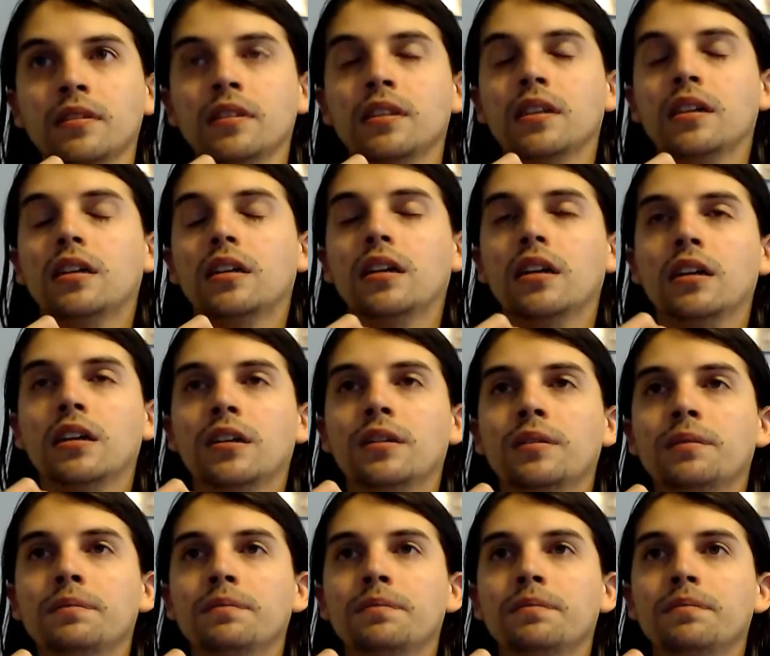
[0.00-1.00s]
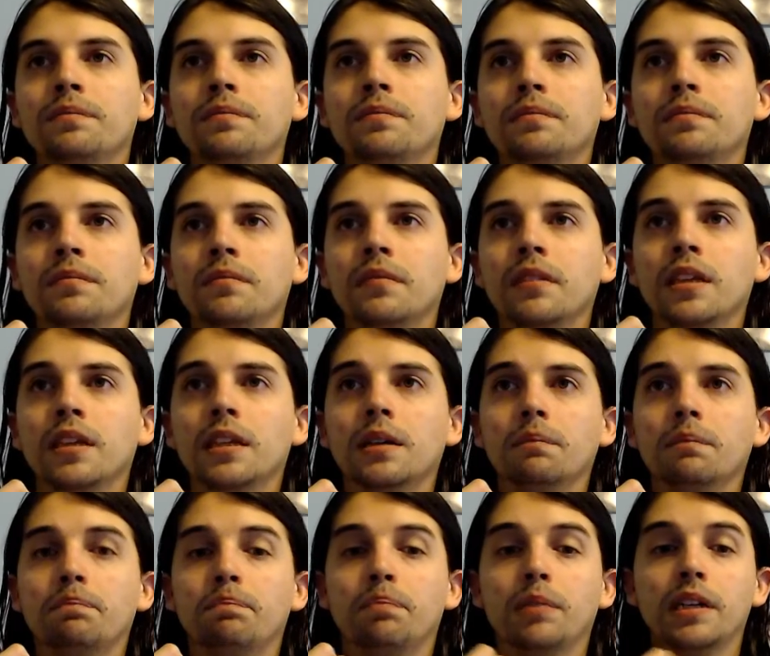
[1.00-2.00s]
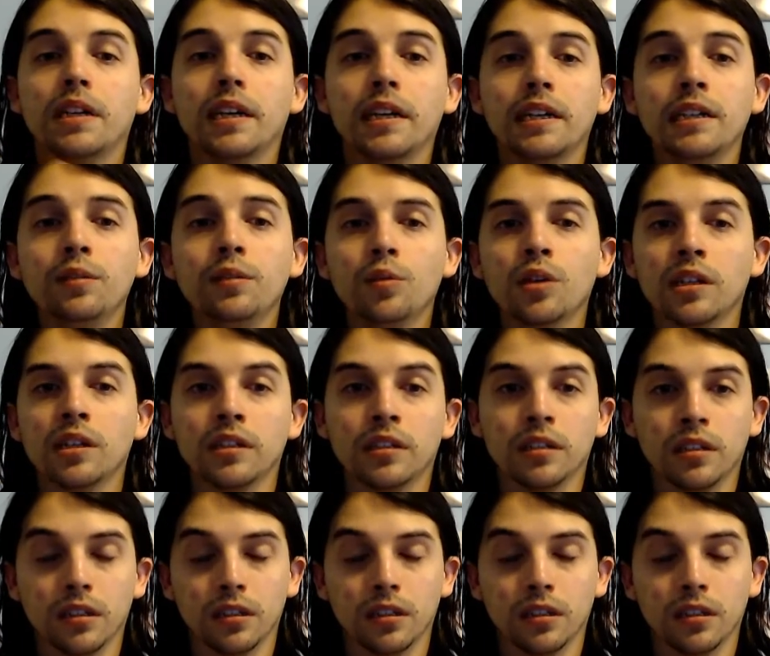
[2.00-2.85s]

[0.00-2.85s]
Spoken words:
um, but anyway,